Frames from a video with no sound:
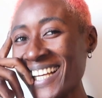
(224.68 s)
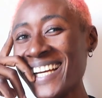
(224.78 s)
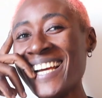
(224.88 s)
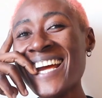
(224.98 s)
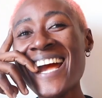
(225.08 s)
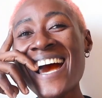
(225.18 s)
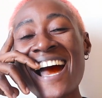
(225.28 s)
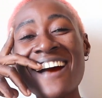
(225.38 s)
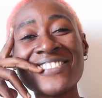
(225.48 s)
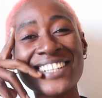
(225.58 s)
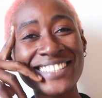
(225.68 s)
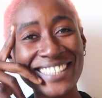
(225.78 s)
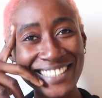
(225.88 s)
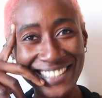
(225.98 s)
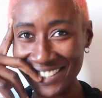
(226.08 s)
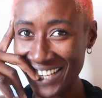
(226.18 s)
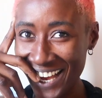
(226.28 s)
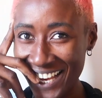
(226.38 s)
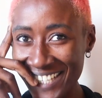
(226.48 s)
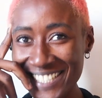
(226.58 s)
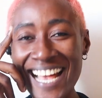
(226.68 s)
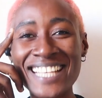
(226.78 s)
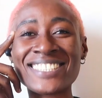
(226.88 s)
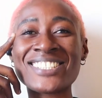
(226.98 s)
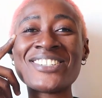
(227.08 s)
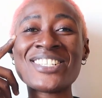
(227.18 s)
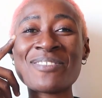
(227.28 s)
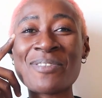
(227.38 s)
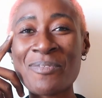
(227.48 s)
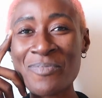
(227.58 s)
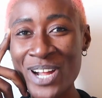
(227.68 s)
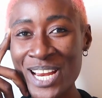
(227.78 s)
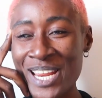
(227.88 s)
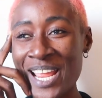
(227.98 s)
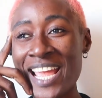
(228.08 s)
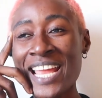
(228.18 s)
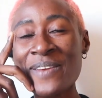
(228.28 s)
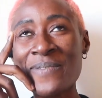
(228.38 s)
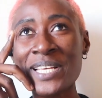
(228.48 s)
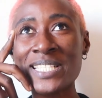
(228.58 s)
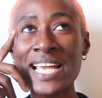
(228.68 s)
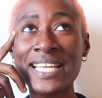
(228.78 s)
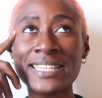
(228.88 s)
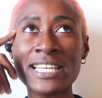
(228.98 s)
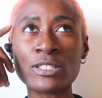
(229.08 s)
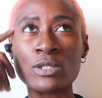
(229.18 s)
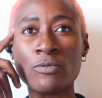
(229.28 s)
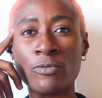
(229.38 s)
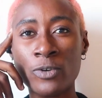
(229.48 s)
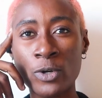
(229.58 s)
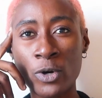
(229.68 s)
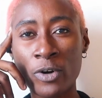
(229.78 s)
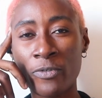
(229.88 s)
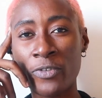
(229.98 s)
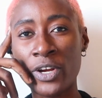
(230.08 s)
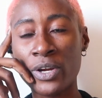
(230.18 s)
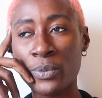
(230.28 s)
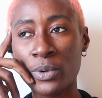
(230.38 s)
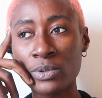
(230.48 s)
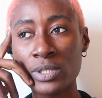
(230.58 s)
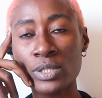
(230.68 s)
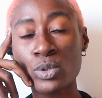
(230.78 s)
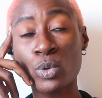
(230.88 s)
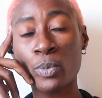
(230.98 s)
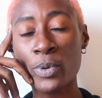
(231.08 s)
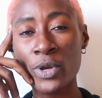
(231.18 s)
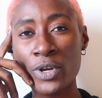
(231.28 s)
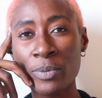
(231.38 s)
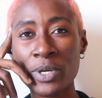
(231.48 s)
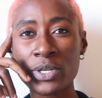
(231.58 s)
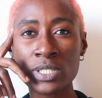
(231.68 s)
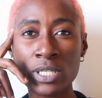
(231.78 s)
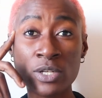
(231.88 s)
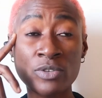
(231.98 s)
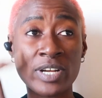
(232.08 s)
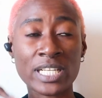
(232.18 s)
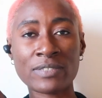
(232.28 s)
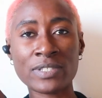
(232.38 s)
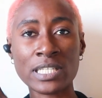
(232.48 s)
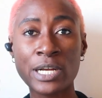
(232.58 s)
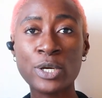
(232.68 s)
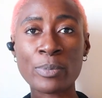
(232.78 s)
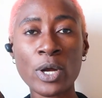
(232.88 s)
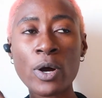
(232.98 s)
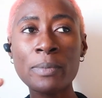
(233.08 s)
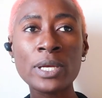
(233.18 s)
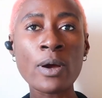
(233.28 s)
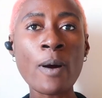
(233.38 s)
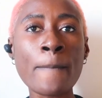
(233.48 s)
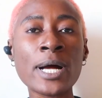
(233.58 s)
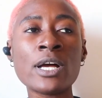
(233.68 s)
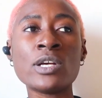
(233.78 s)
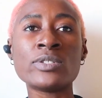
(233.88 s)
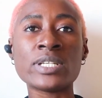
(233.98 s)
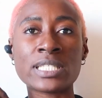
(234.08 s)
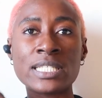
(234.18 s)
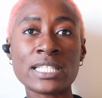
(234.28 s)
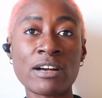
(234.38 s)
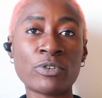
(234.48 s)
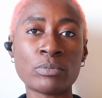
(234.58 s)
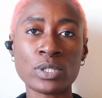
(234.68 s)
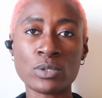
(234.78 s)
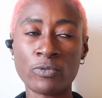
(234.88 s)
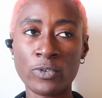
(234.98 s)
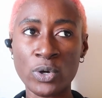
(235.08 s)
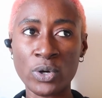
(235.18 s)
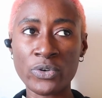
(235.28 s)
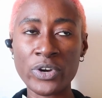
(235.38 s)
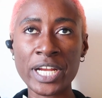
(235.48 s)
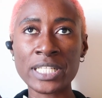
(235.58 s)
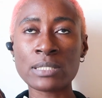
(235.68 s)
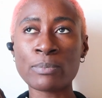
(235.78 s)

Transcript: I've not done it, guys. And school resumes on Monday. Anyways, I intend to vlog very well this school period because a lot of activities are going to be coming up, so it's easier for me to vlog, right?